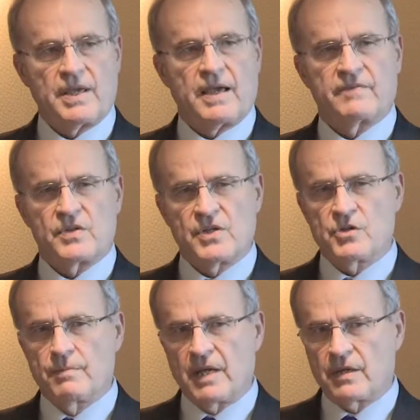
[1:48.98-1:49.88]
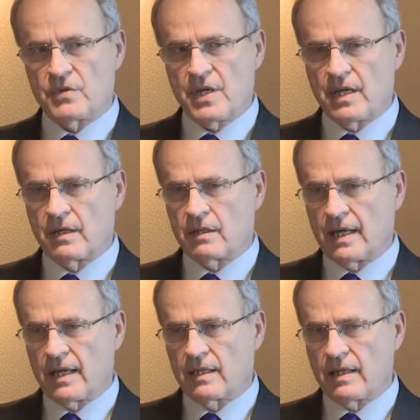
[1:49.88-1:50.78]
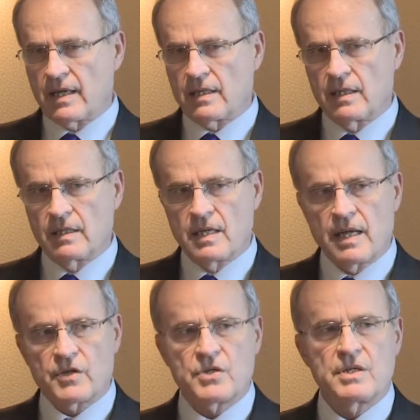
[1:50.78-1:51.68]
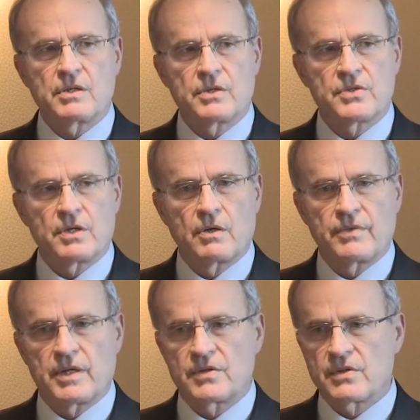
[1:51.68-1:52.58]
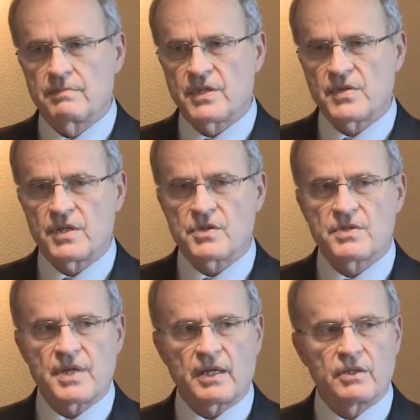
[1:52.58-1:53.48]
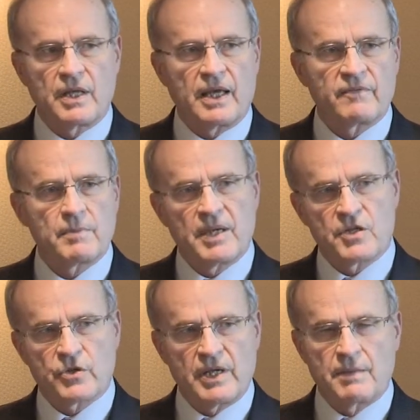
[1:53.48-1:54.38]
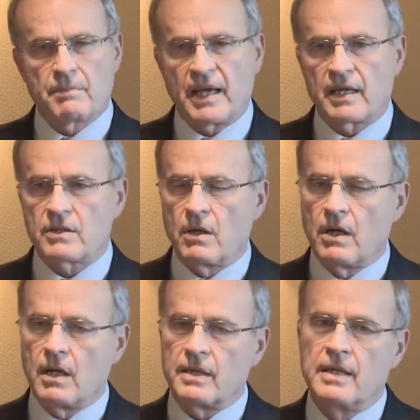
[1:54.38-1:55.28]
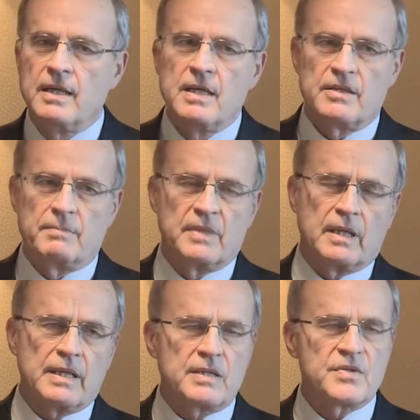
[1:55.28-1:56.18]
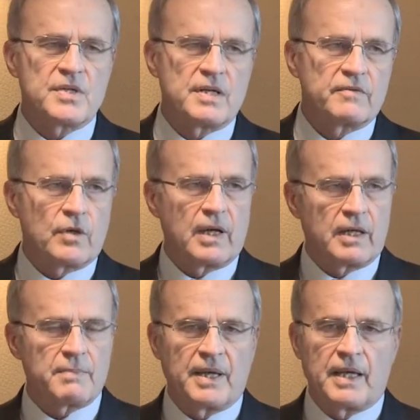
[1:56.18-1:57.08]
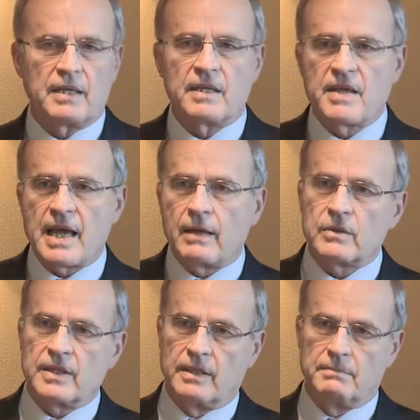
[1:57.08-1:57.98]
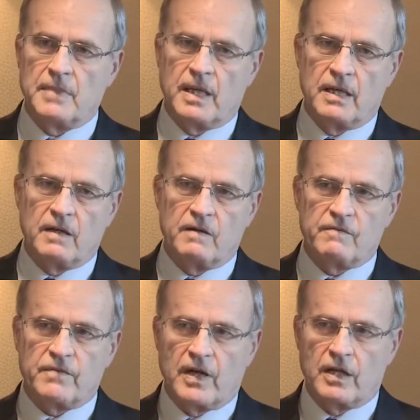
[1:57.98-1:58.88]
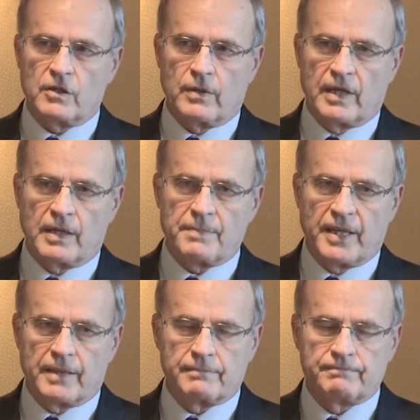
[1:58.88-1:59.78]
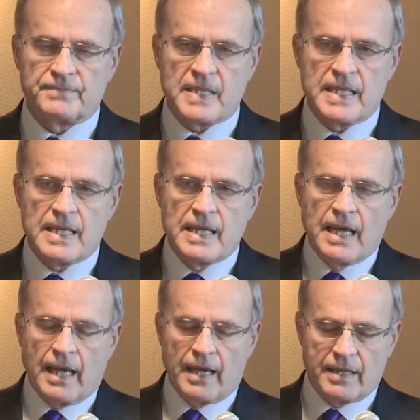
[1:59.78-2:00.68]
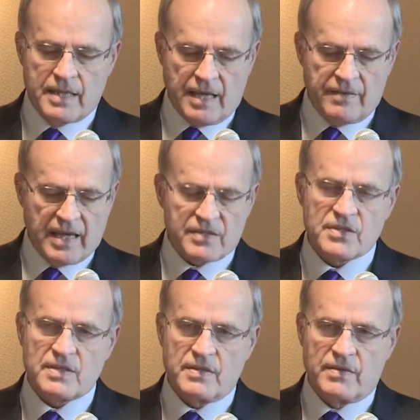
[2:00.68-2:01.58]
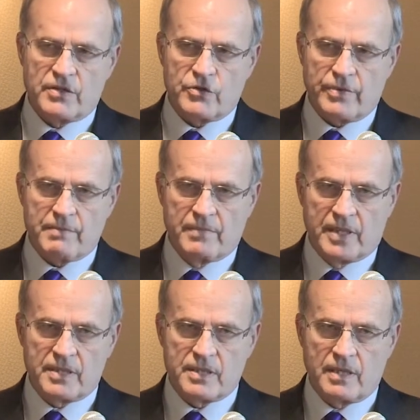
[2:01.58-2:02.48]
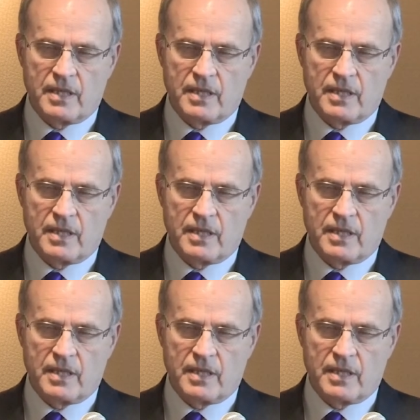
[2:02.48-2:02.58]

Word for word: we have decision makers here, and that in the next year or so, there are some decisions that could have a major impact on the malignancy of chronic pain and the outcome of uh, chronic pain. And, and that's the treatment.